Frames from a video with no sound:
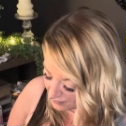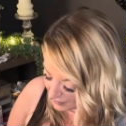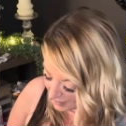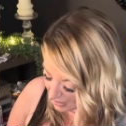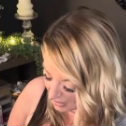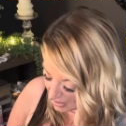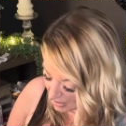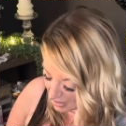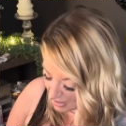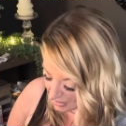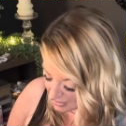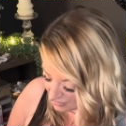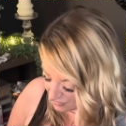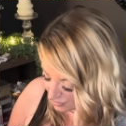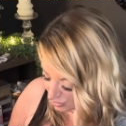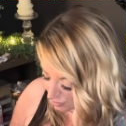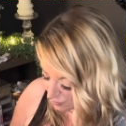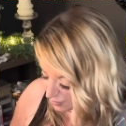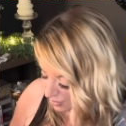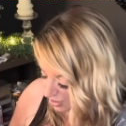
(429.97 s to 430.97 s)
Yeah,
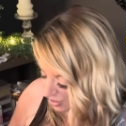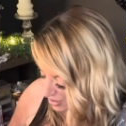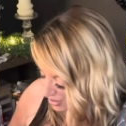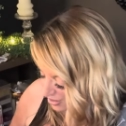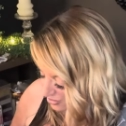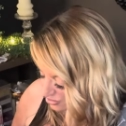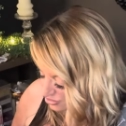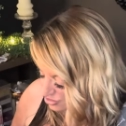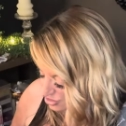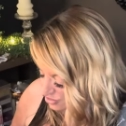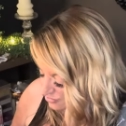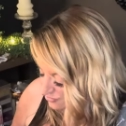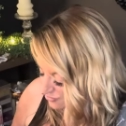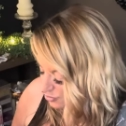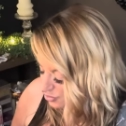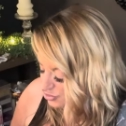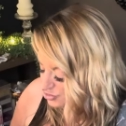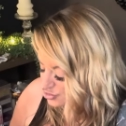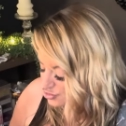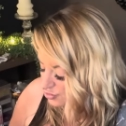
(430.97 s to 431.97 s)
third party energy
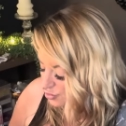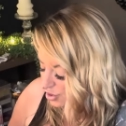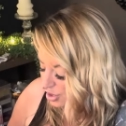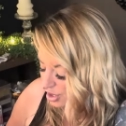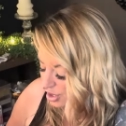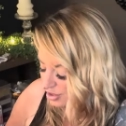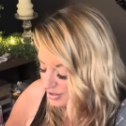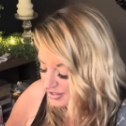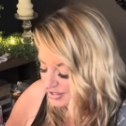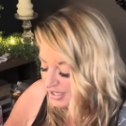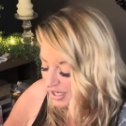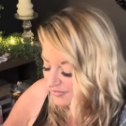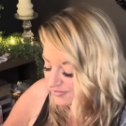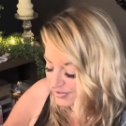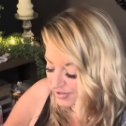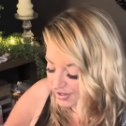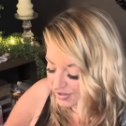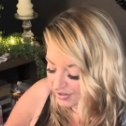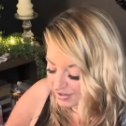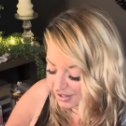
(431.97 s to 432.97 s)
for sure,
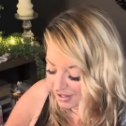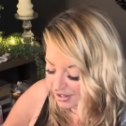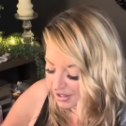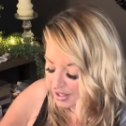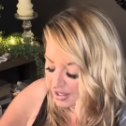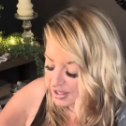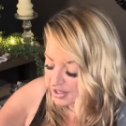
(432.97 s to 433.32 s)
definitely.